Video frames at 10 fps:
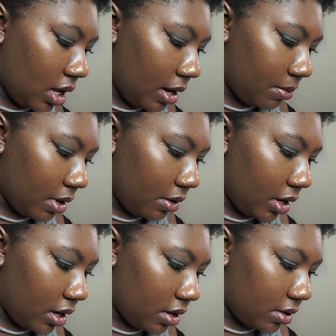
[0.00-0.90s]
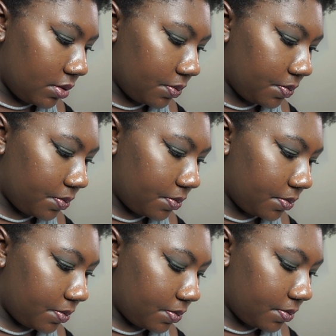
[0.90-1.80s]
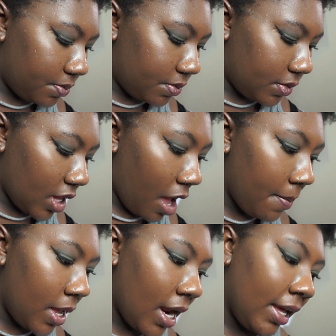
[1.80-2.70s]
I don't know, y'all. I mean,